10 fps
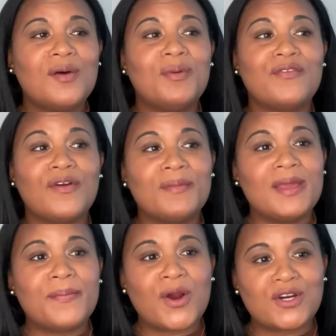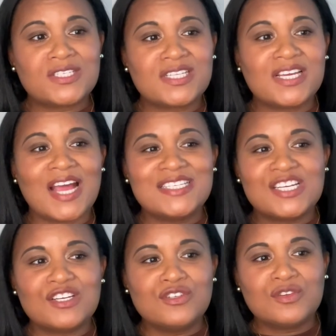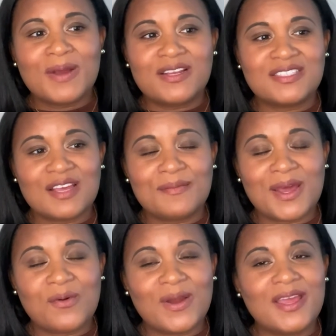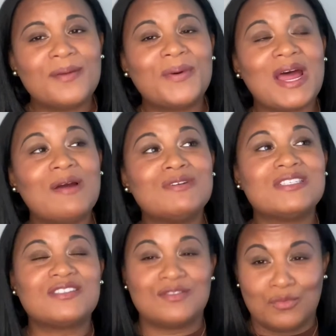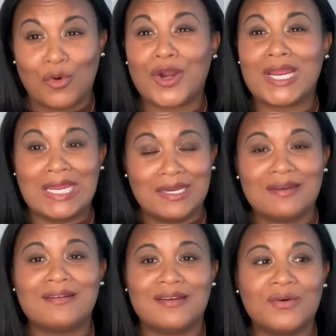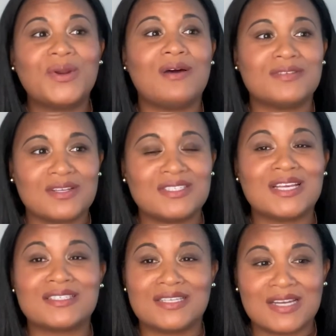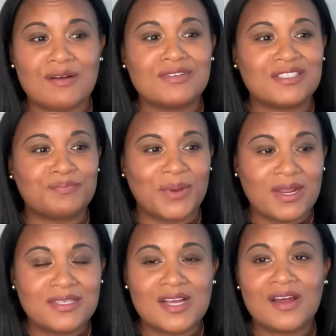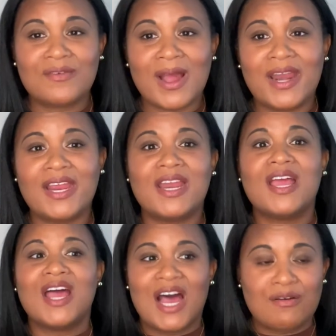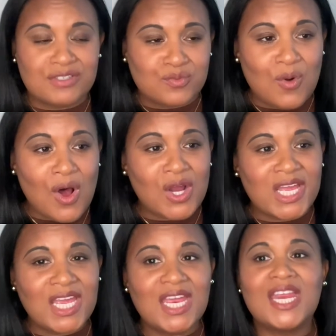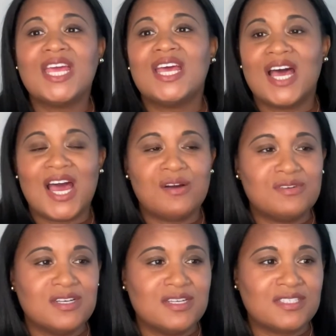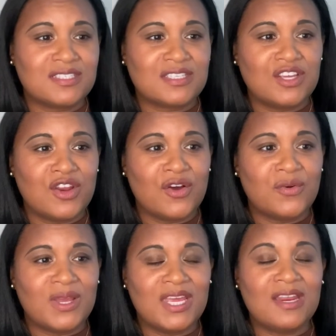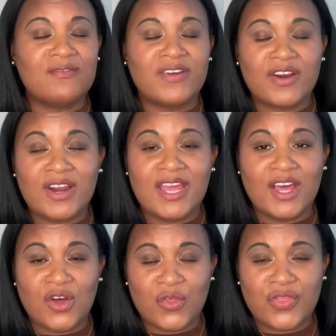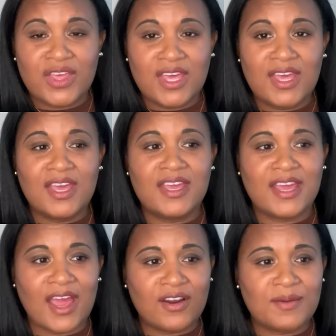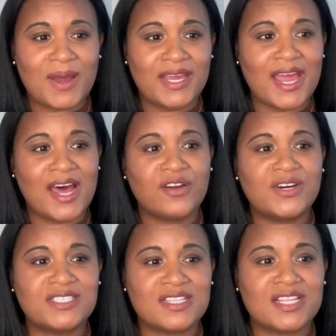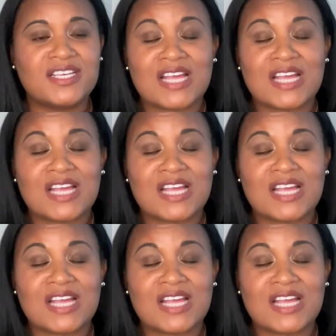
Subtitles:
But for me personally, I did lose about the same amount of weight, but I was working when I was on Saxenda. I was Peloton riding, I was walking, I was, you know, eating very healthy, counting my calories and things.